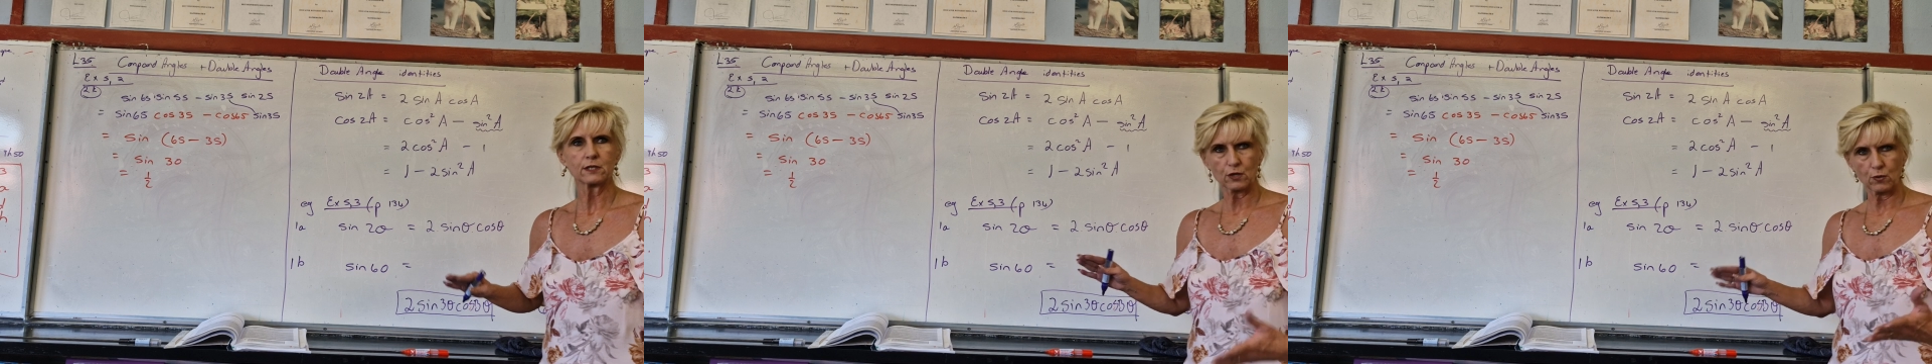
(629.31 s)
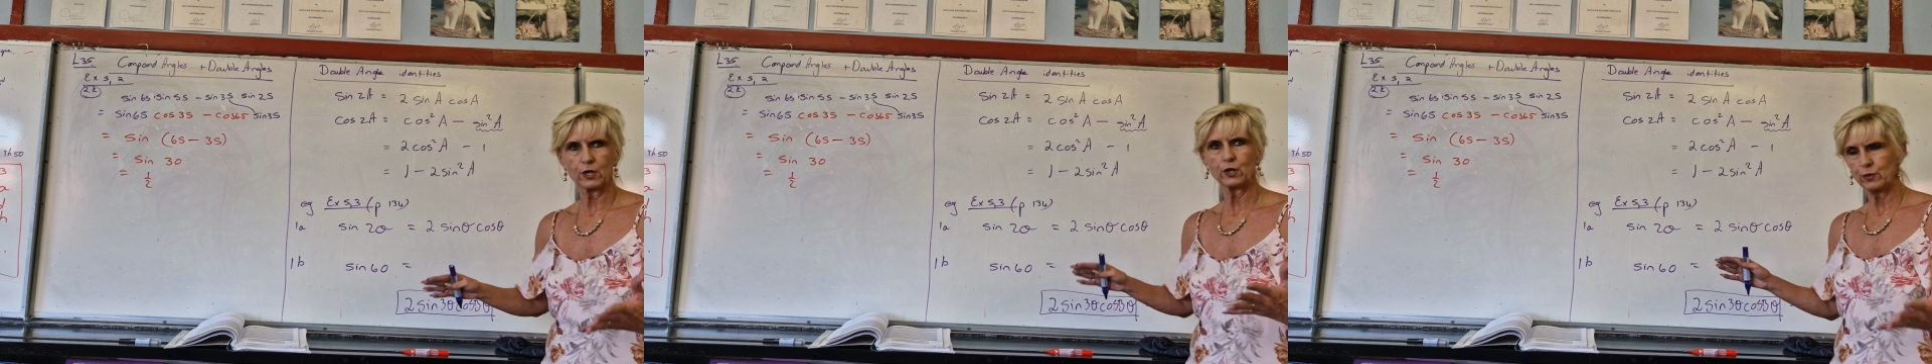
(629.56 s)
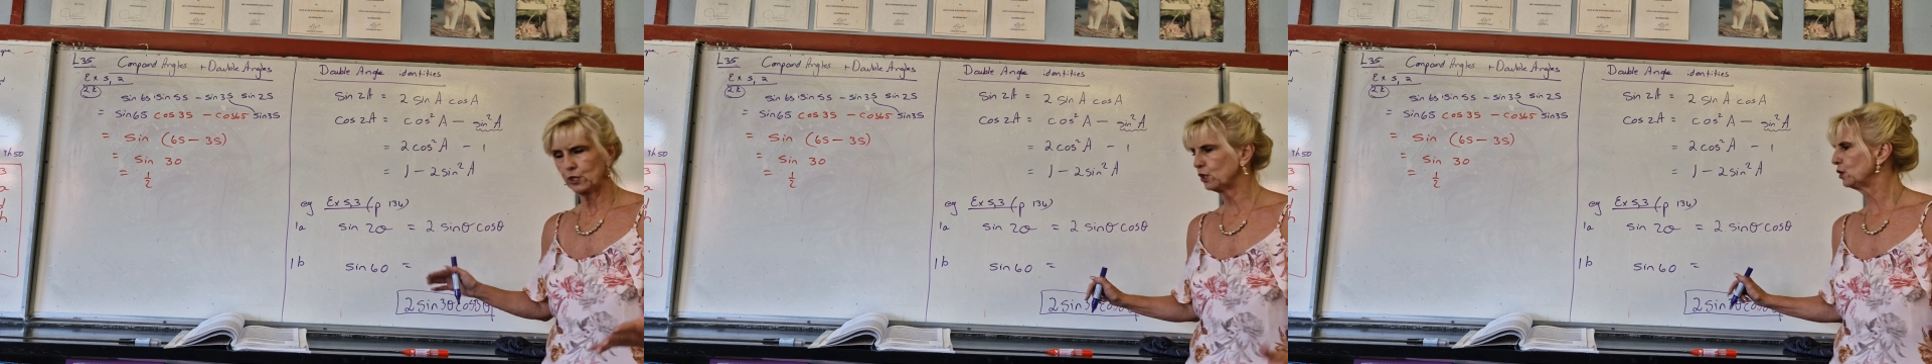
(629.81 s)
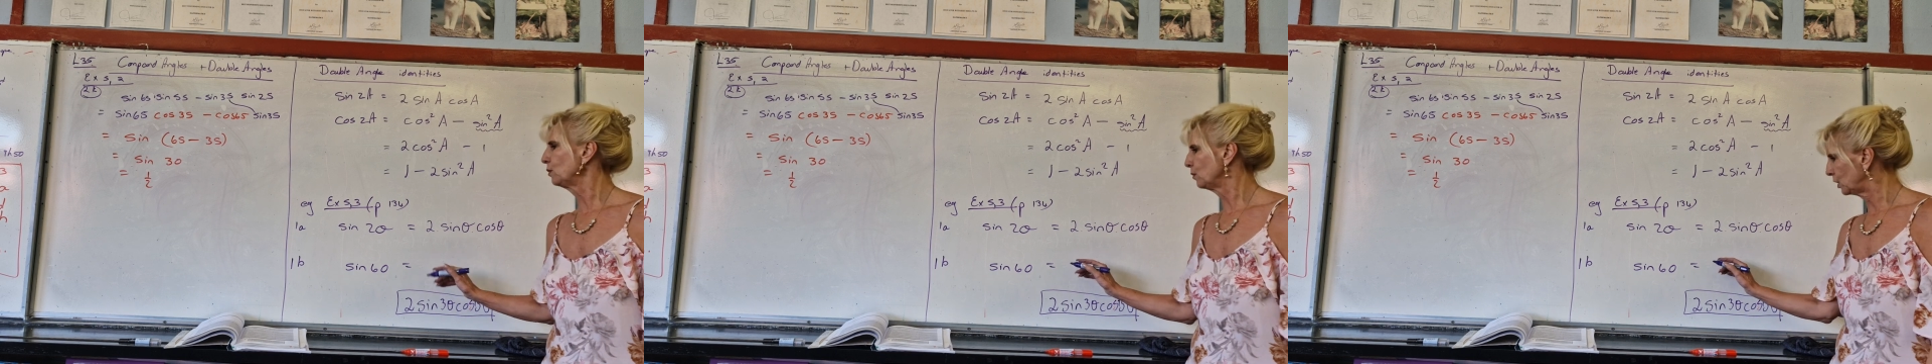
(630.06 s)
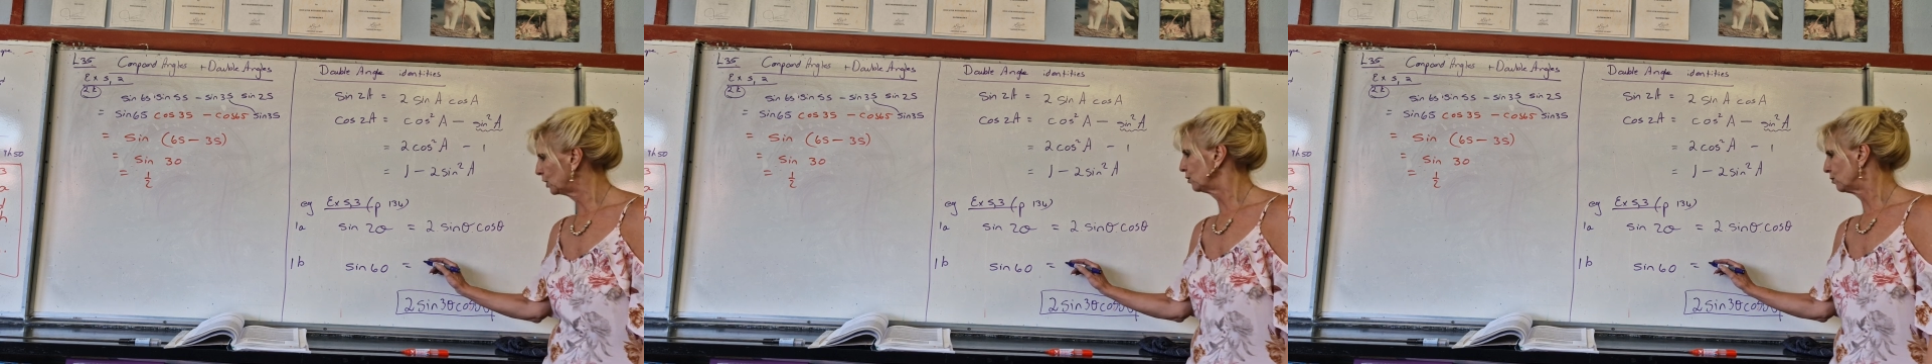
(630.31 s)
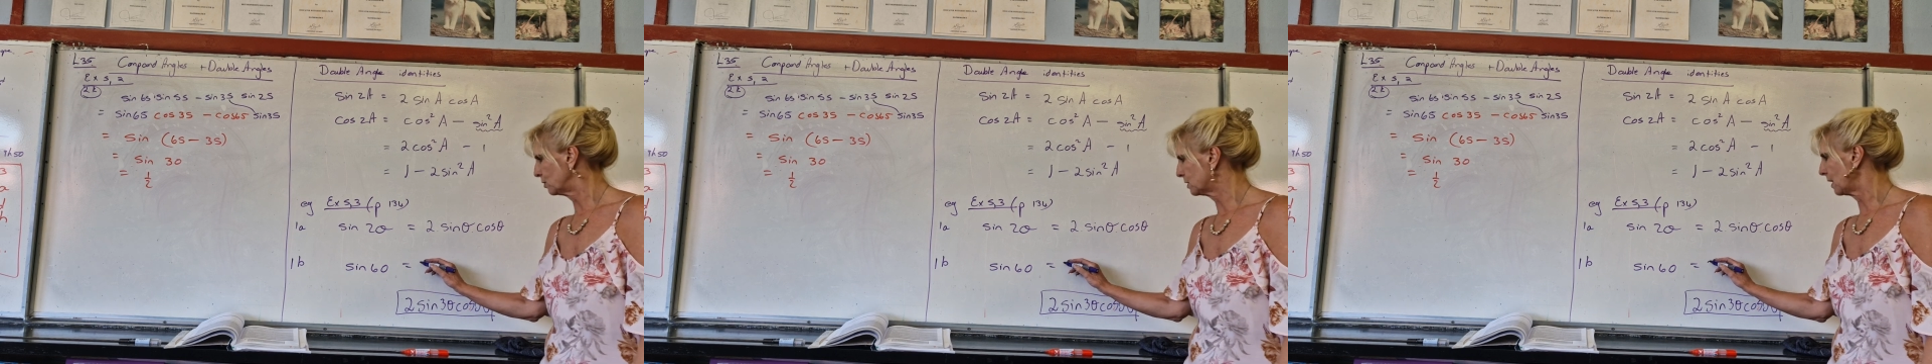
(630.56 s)
So what do?
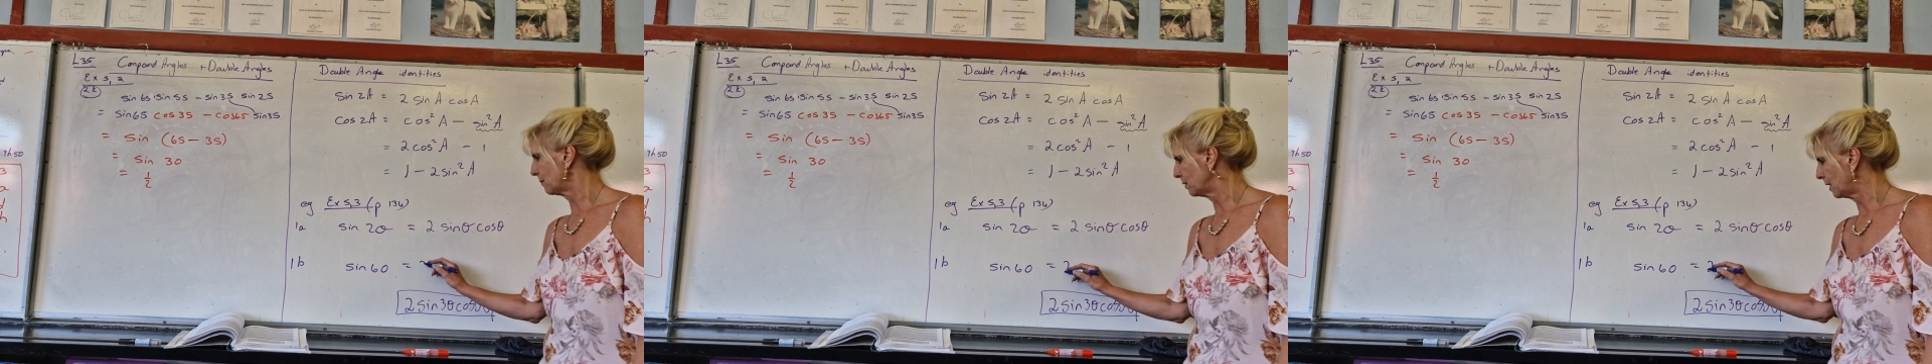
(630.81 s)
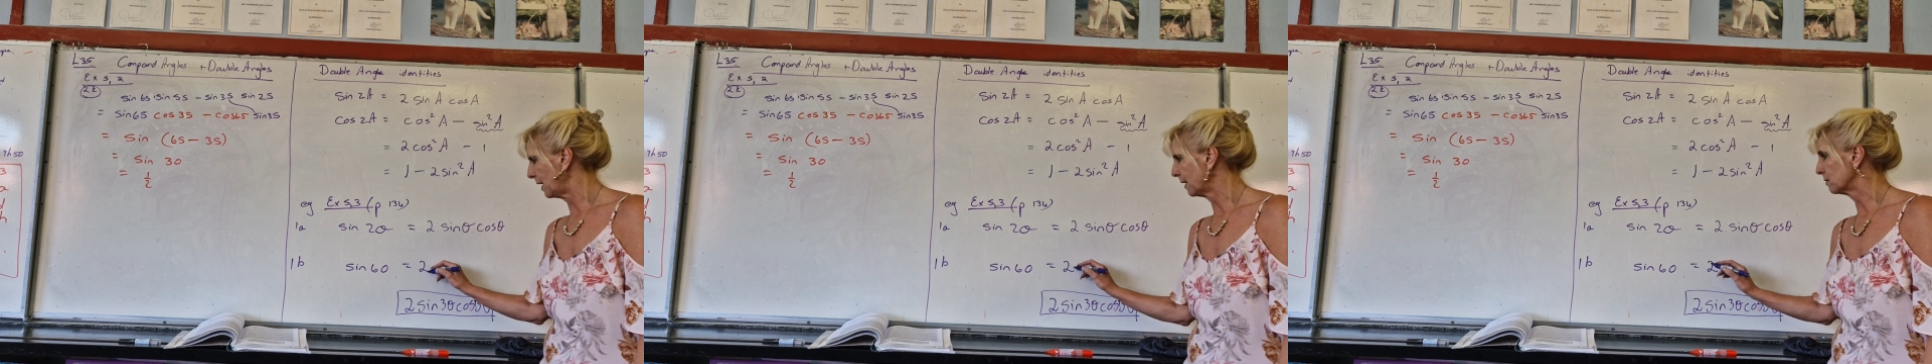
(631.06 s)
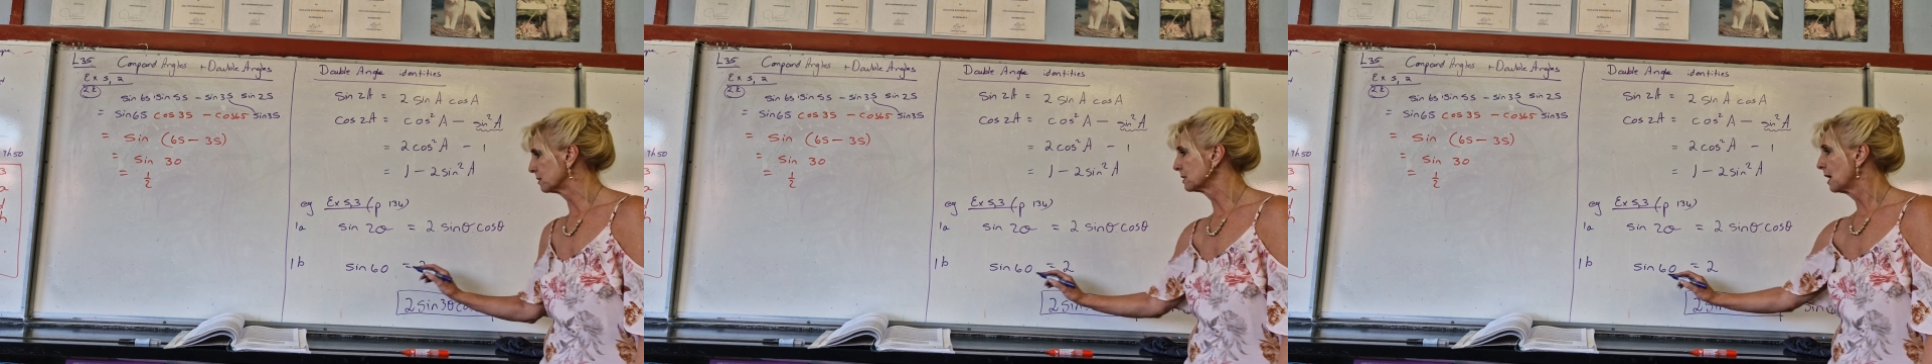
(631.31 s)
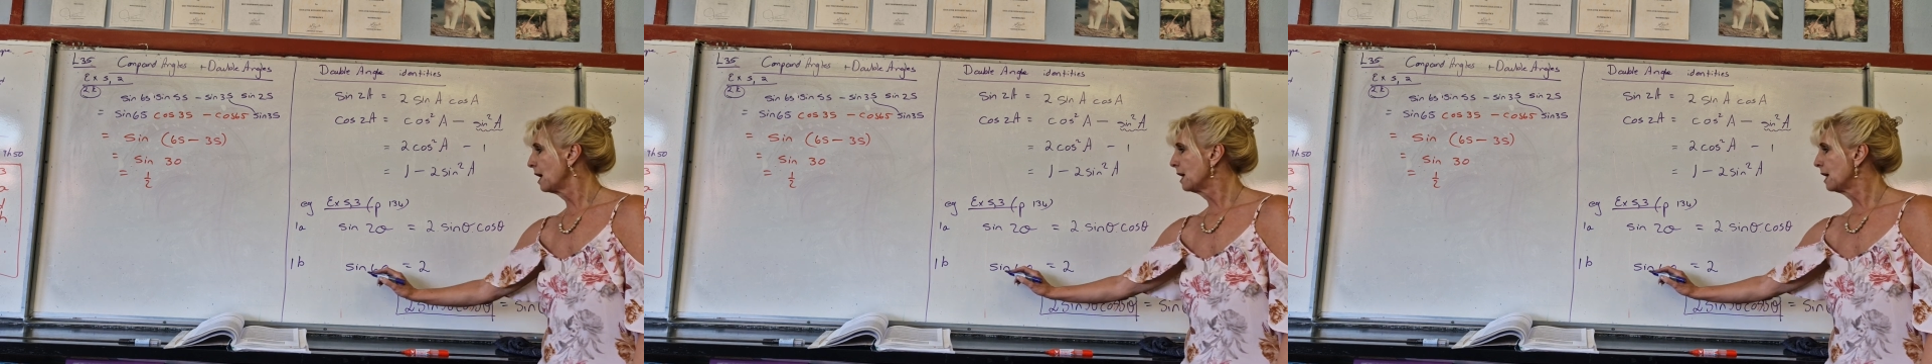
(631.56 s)
We use double angles.